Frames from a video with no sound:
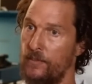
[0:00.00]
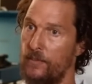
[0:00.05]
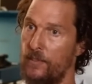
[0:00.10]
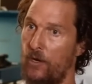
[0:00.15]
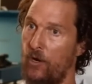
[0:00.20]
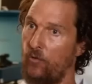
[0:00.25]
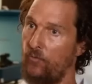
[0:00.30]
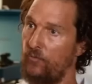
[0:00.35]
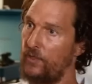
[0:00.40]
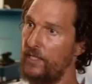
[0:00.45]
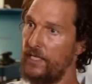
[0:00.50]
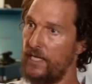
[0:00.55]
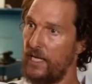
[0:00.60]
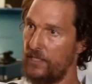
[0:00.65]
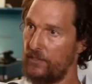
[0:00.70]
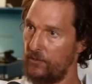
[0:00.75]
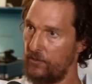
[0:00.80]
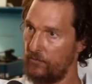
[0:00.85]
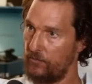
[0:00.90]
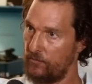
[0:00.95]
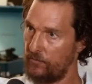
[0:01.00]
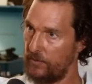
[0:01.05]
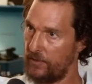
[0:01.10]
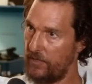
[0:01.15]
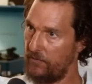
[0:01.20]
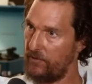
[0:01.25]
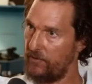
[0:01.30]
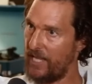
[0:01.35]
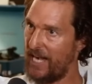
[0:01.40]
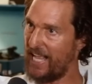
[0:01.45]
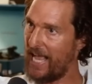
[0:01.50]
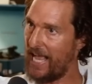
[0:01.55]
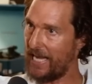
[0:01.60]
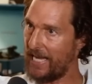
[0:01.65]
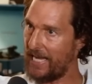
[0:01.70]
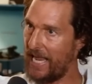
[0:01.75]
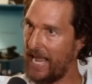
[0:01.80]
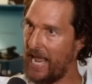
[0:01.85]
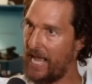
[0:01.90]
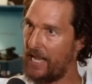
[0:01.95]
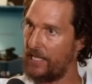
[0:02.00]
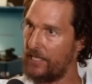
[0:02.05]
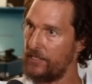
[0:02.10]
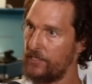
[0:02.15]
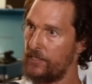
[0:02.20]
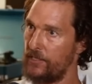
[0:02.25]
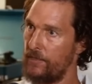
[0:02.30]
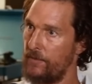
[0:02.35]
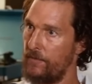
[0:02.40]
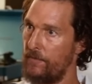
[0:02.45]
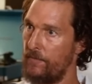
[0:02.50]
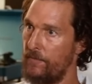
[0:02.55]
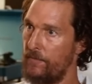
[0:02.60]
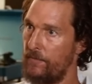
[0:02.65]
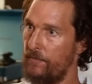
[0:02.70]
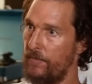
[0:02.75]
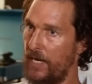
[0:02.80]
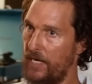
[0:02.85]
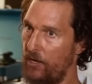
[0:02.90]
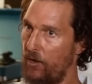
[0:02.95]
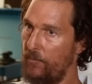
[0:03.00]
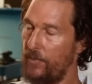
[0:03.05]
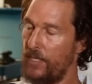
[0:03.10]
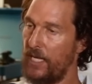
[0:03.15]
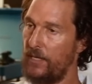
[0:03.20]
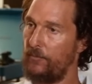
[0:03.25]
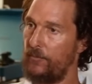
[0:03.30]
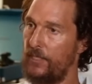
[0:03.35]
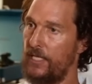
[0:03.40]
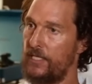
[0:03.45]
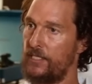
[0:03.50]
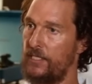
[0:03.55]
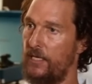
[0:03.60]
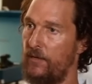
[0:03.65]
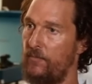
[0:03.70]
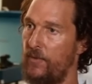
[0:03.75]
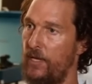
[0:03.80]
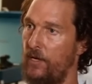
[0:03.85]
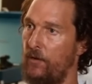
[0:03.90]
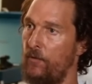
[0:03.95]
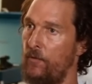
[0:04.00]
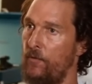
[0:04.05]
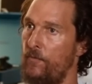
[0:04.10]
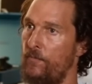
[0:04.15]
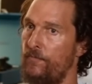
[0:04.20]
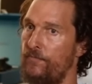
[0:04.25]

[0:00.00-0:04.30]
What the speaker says: Hopefully not to a level that I got callous, but I know I became less sentimental.